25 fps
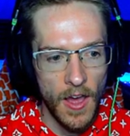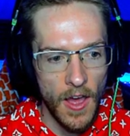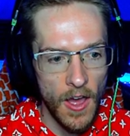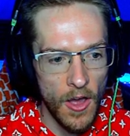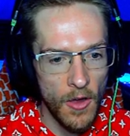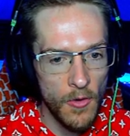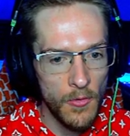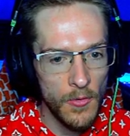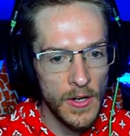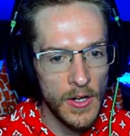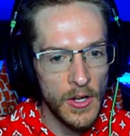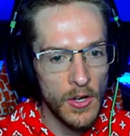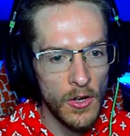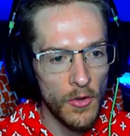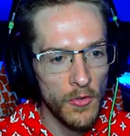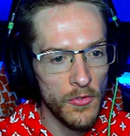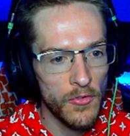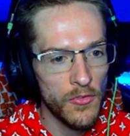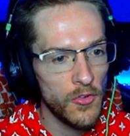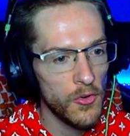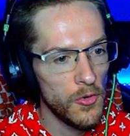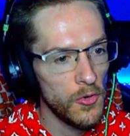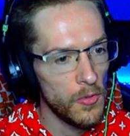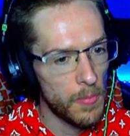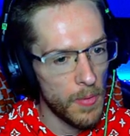Only got
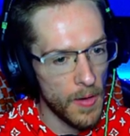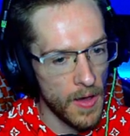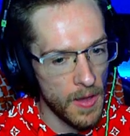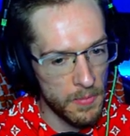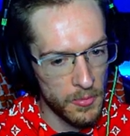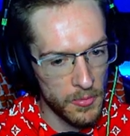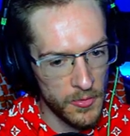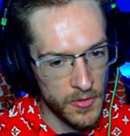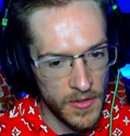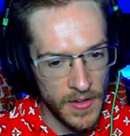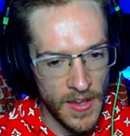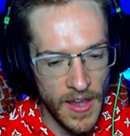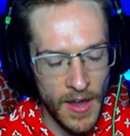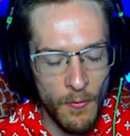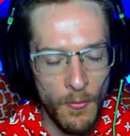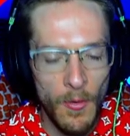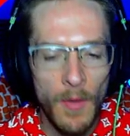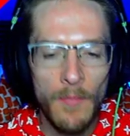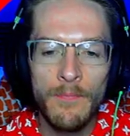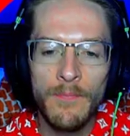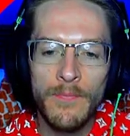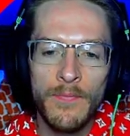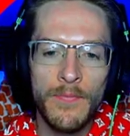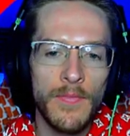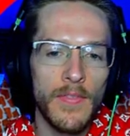two purples in that
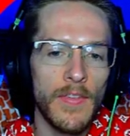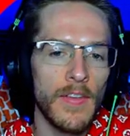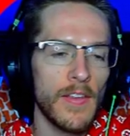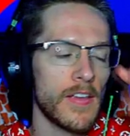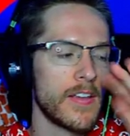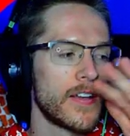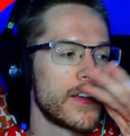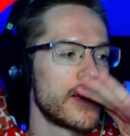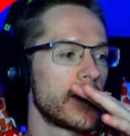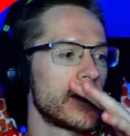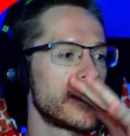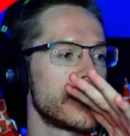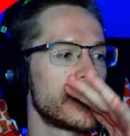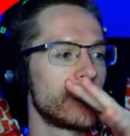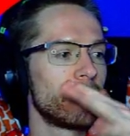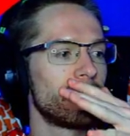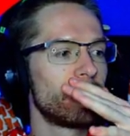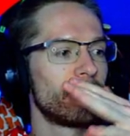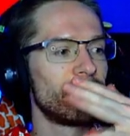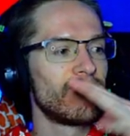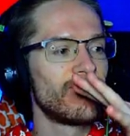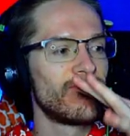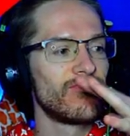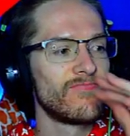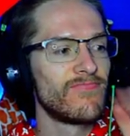one.
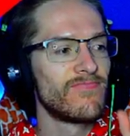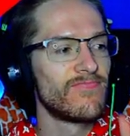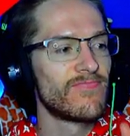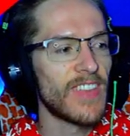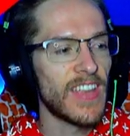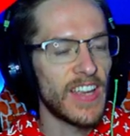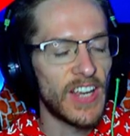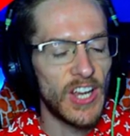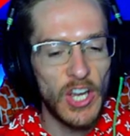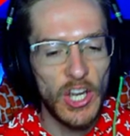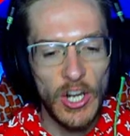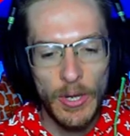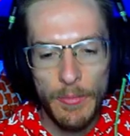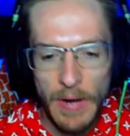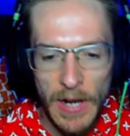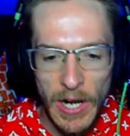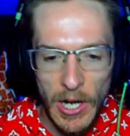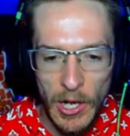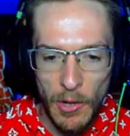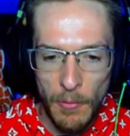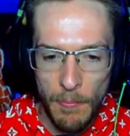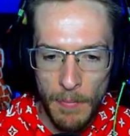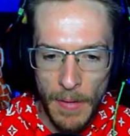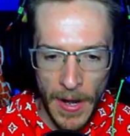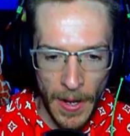Could have been a
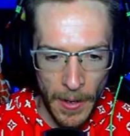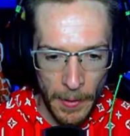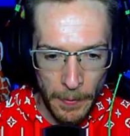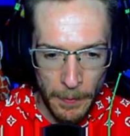lot better.